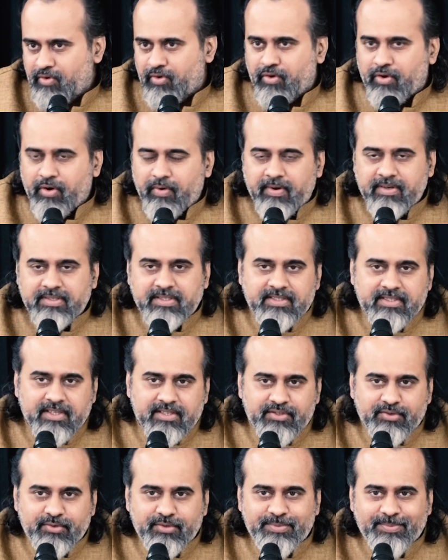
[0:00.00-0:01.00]
Your universe is
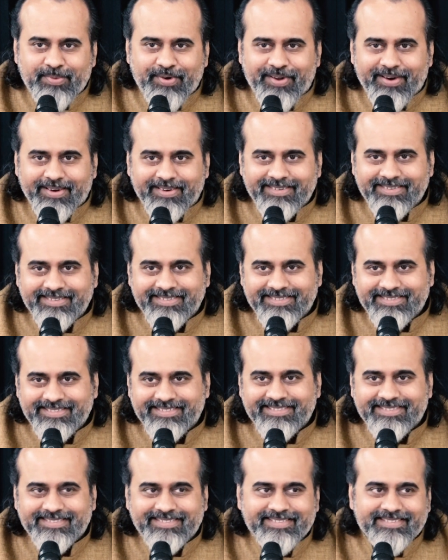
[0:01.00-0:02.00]
just too small.
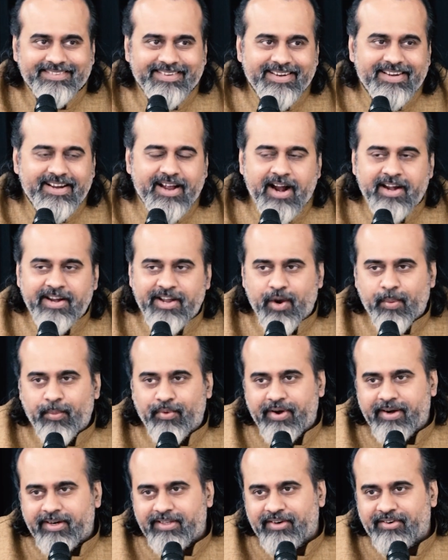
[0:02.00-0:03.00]
It can't
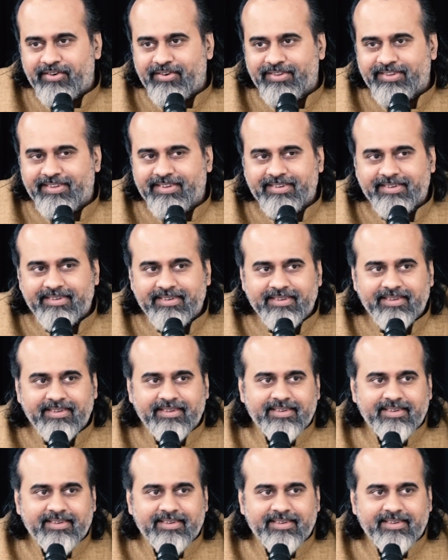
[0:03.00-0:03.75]
accommodate the truth.